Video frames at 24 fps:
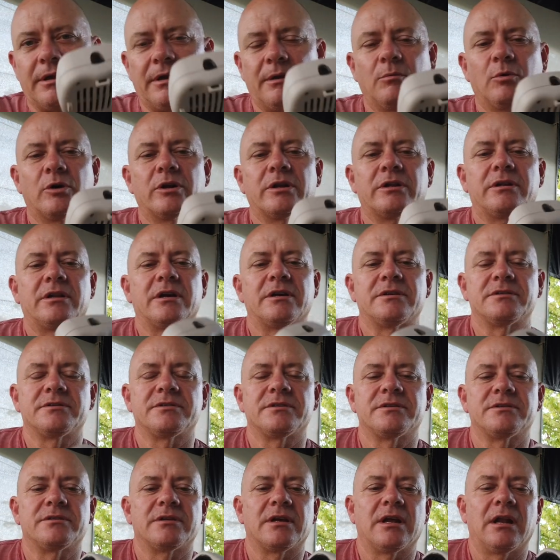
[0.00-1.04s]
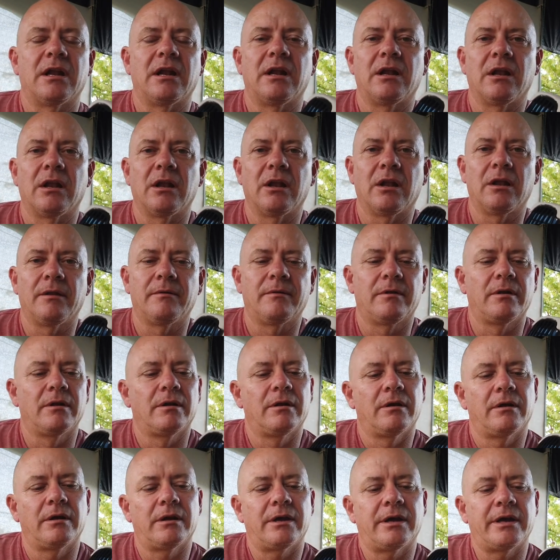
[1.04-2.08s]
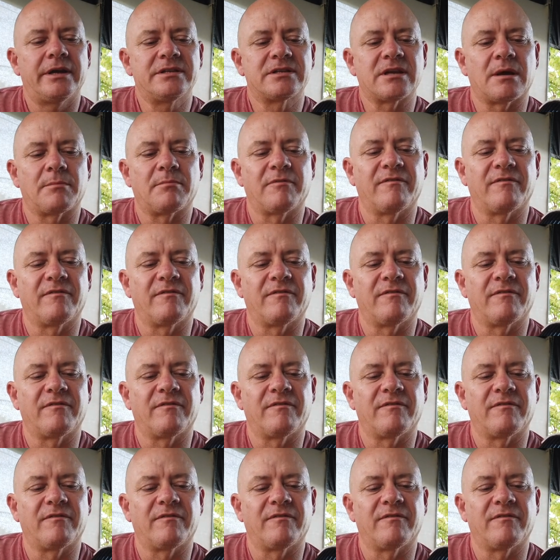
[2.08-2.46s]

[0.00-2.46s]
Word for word: And then what it does is it heats